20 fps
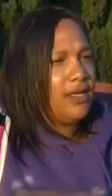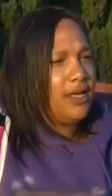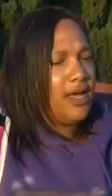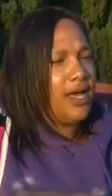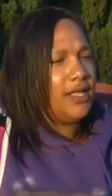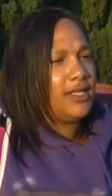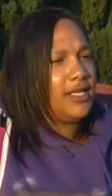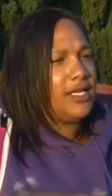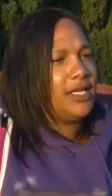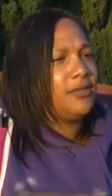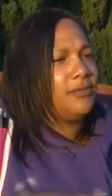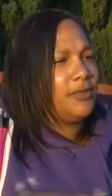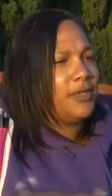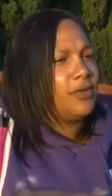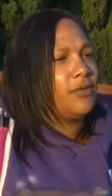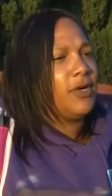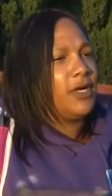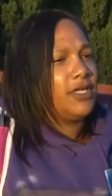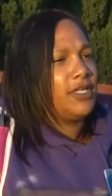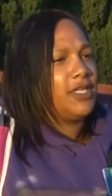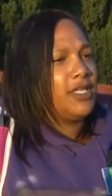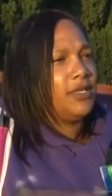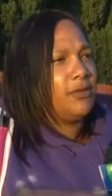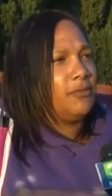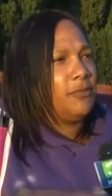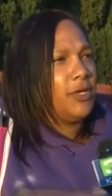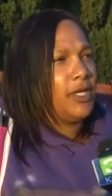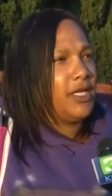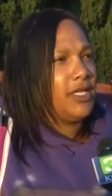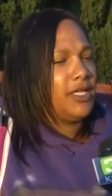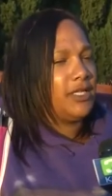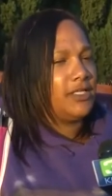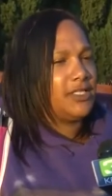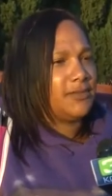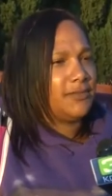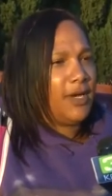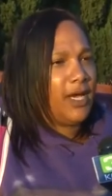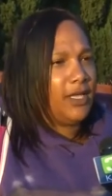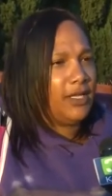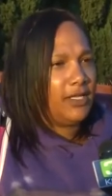I think it would be worth it. I'm ready to
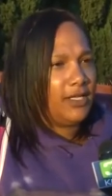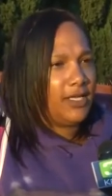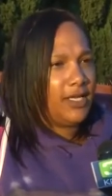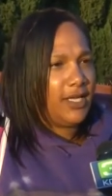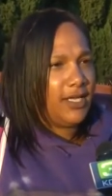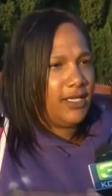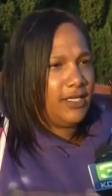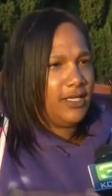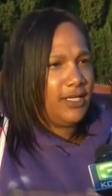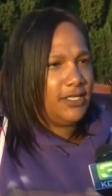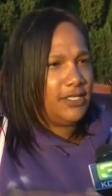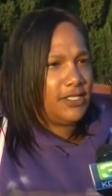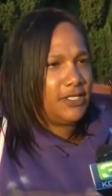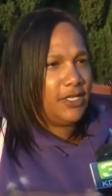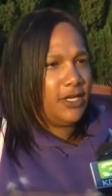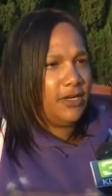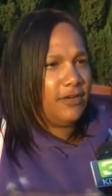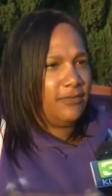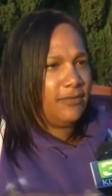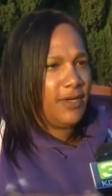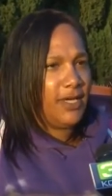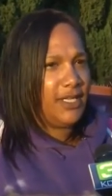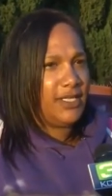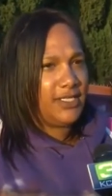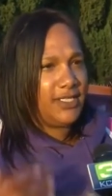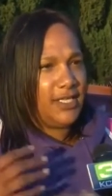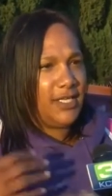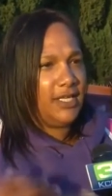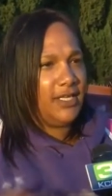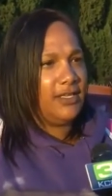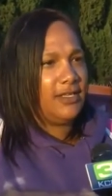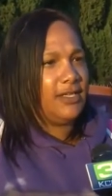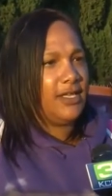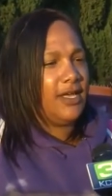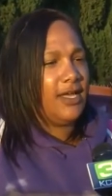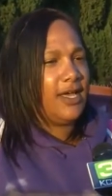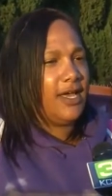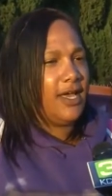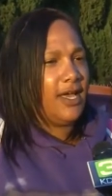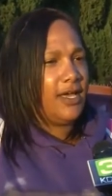smile again and show off my teeth
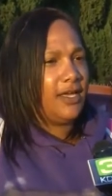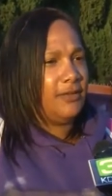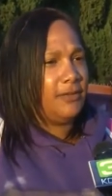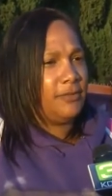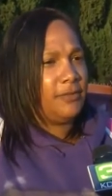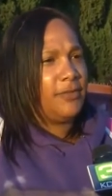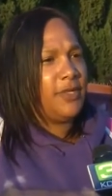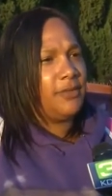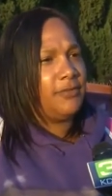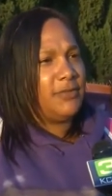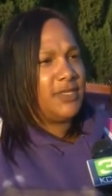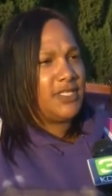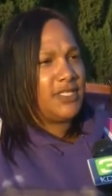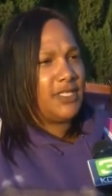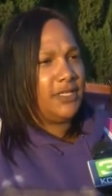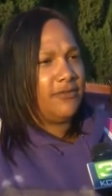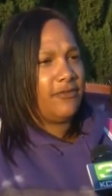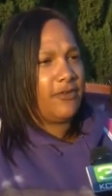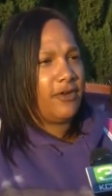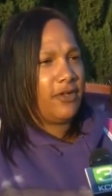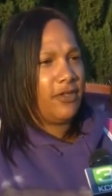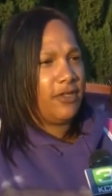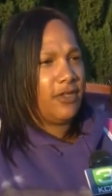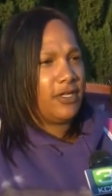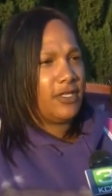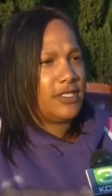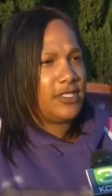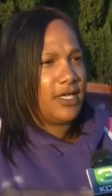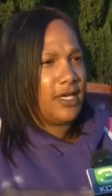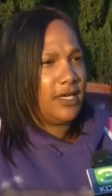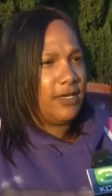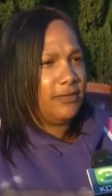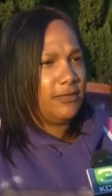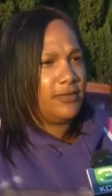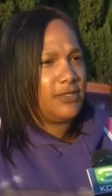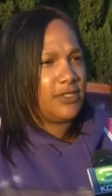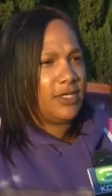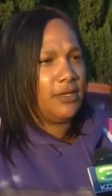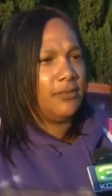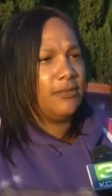that I've been missing for a long time.
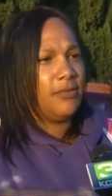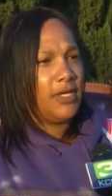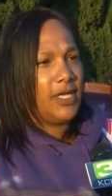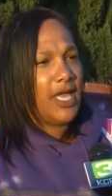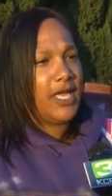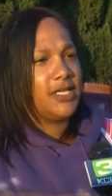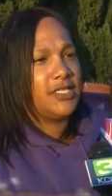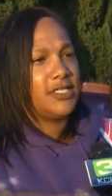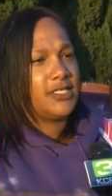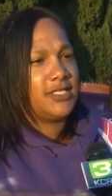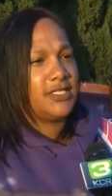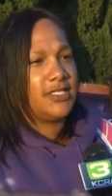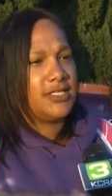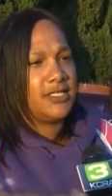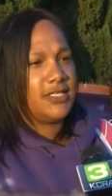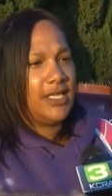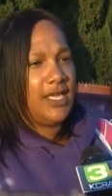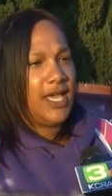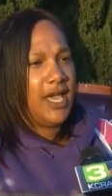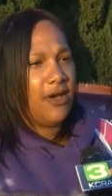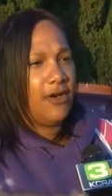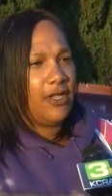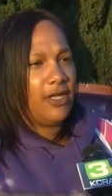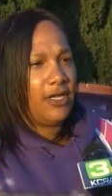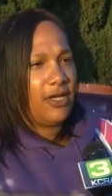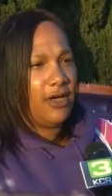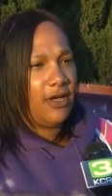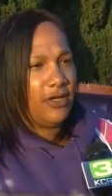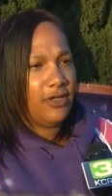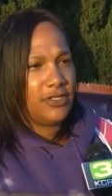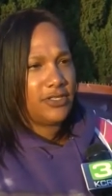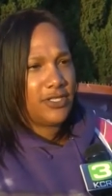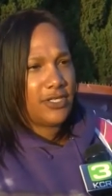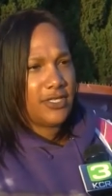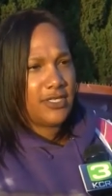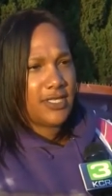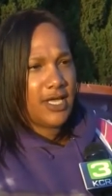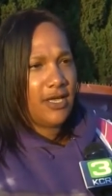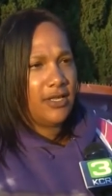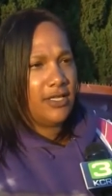So I'm anxious to see how it all turns
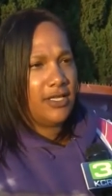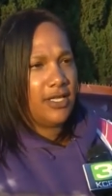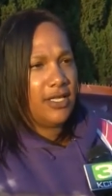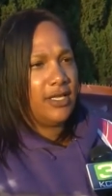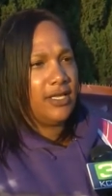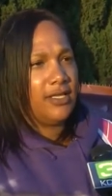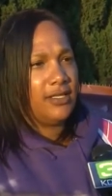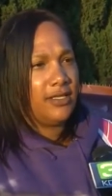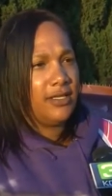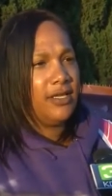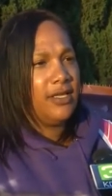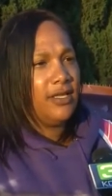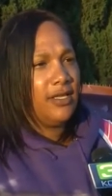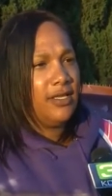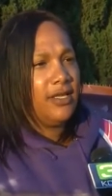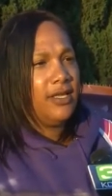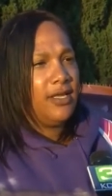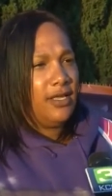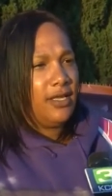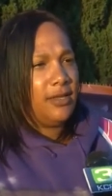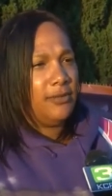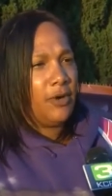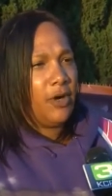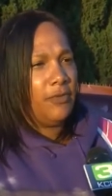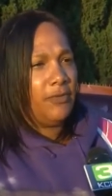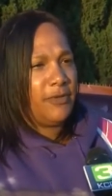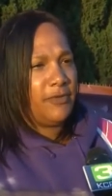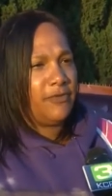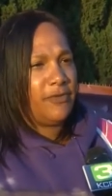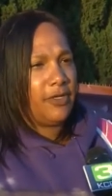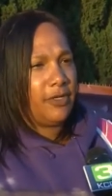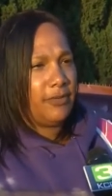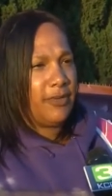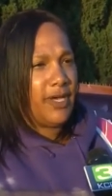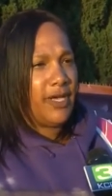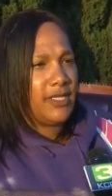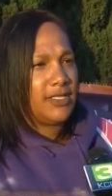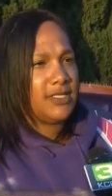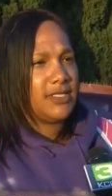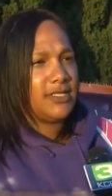out in the end. I'm hoping for the
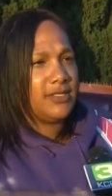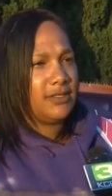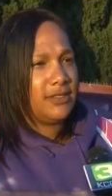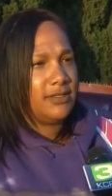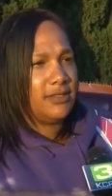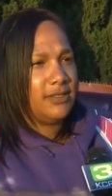best.